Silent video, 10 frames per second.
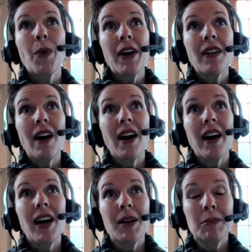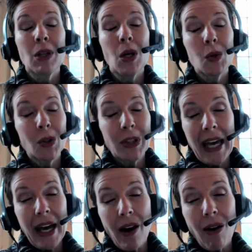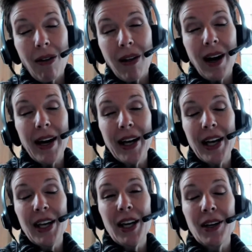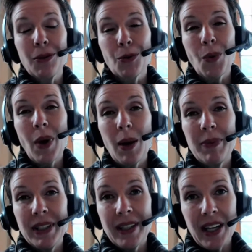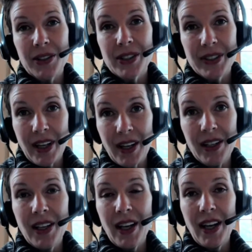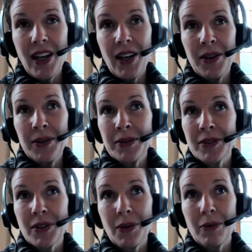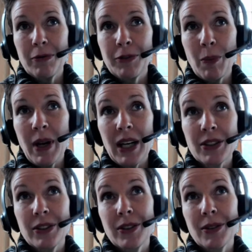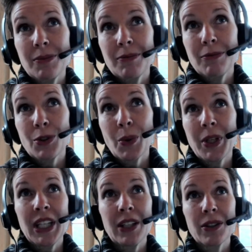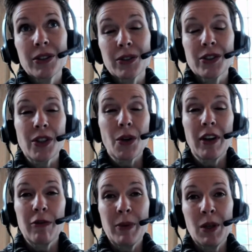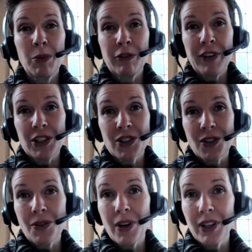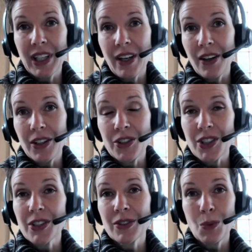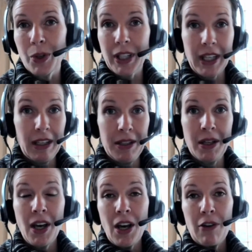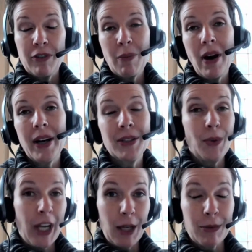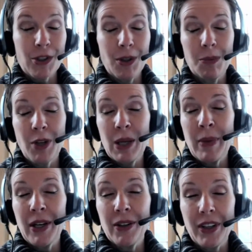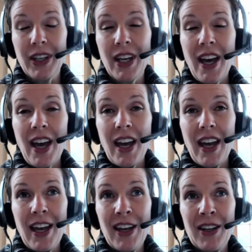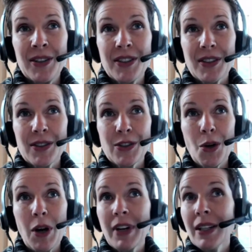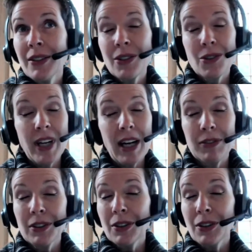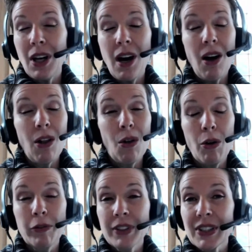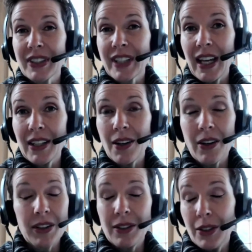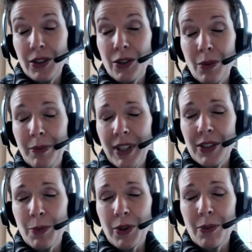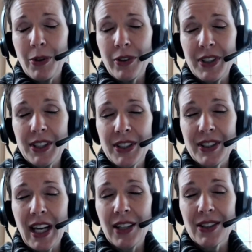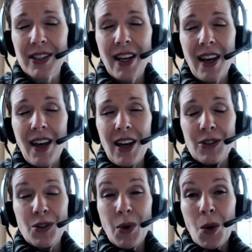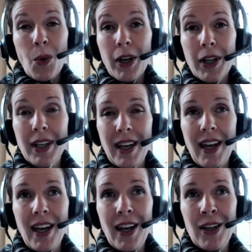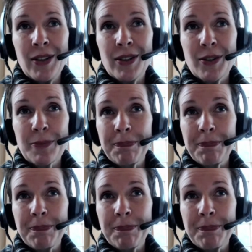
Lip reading: Well, I'm a local gal. I grew up in Alstead, and for the past 20 years or so have been a professional archaeologist working in Vermont, New Hampshire primarily. And so I've gotten to travel all over the state, both of these states, doing work and